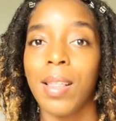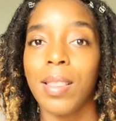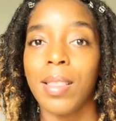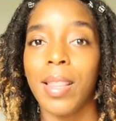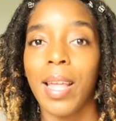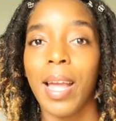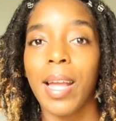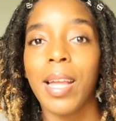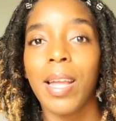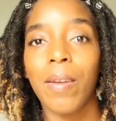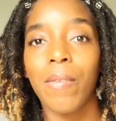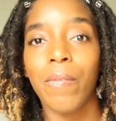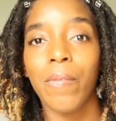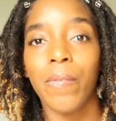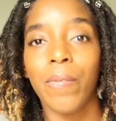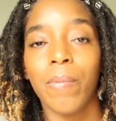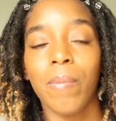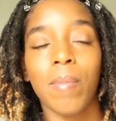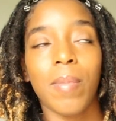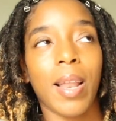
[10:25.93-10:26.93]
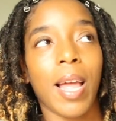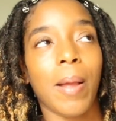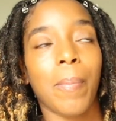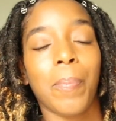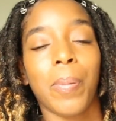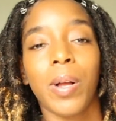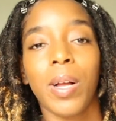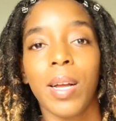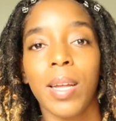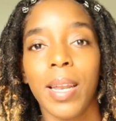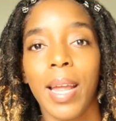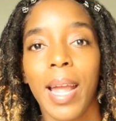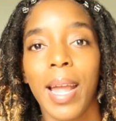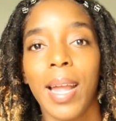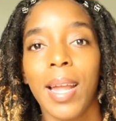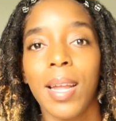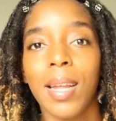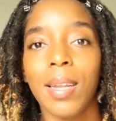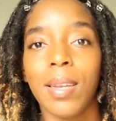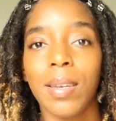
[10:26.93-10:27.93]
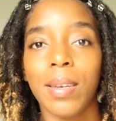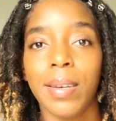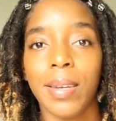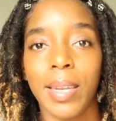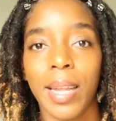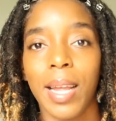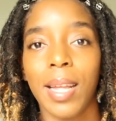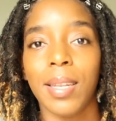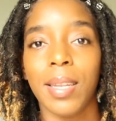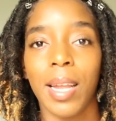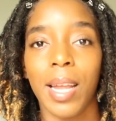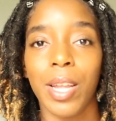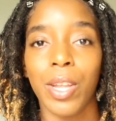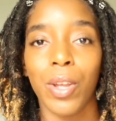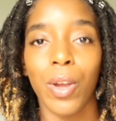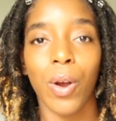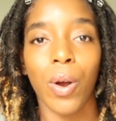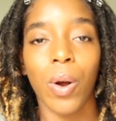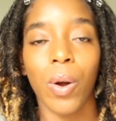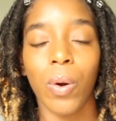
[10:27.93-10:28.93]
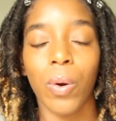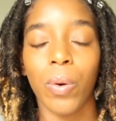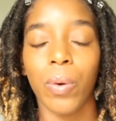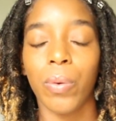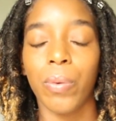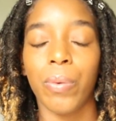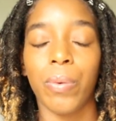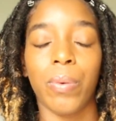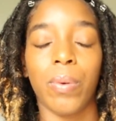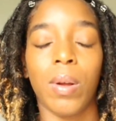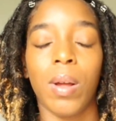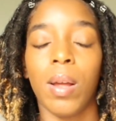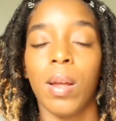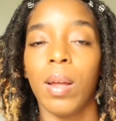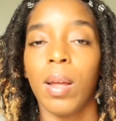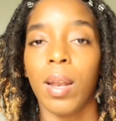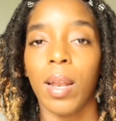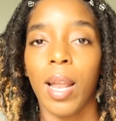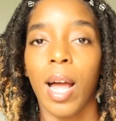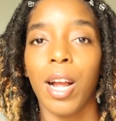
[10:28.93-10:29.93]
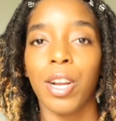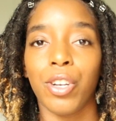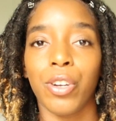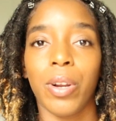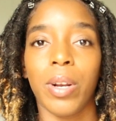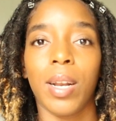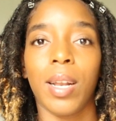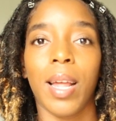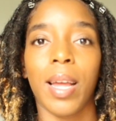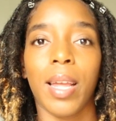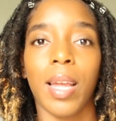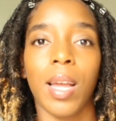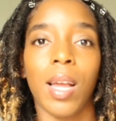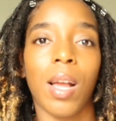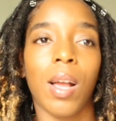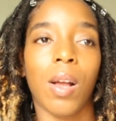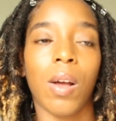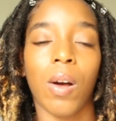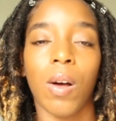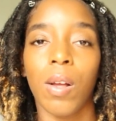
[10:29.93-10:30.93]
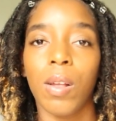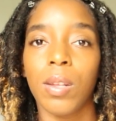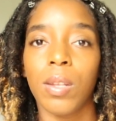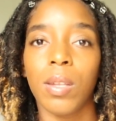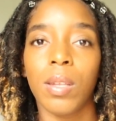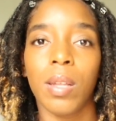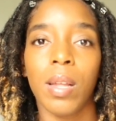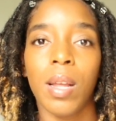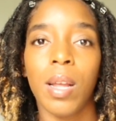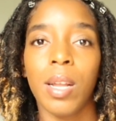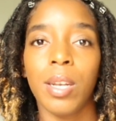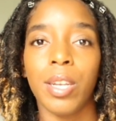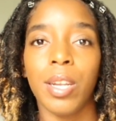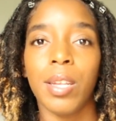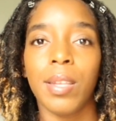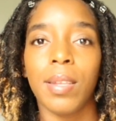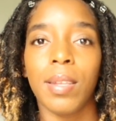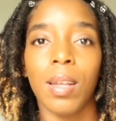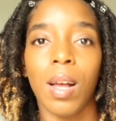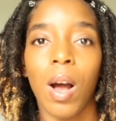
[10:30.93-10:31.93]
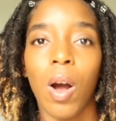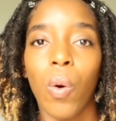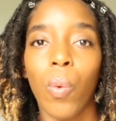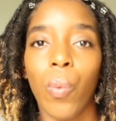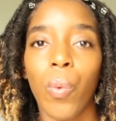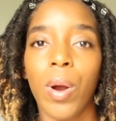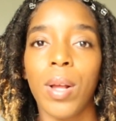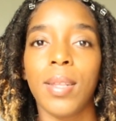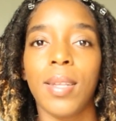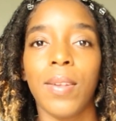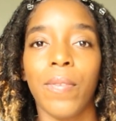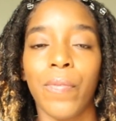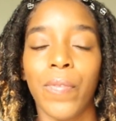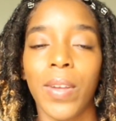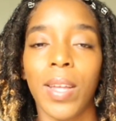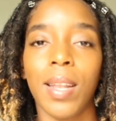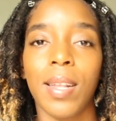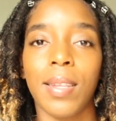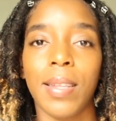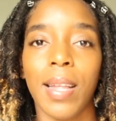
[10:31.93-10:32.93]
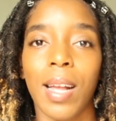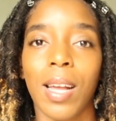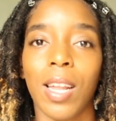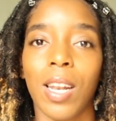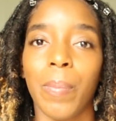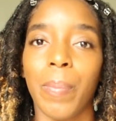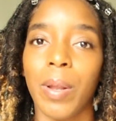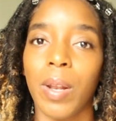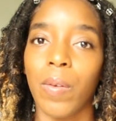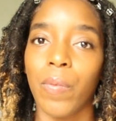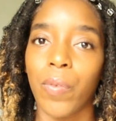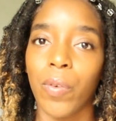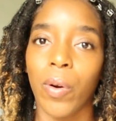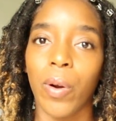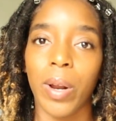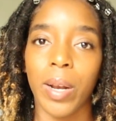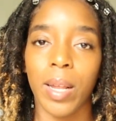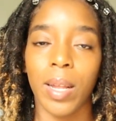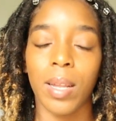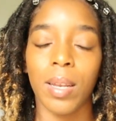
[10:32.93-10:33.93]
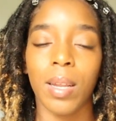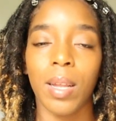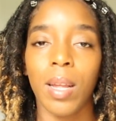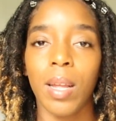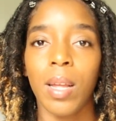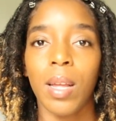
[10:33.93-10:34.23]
That can like put a dent in your whole lock journey. Like it can cause just unwanted feelings that could have been avoided.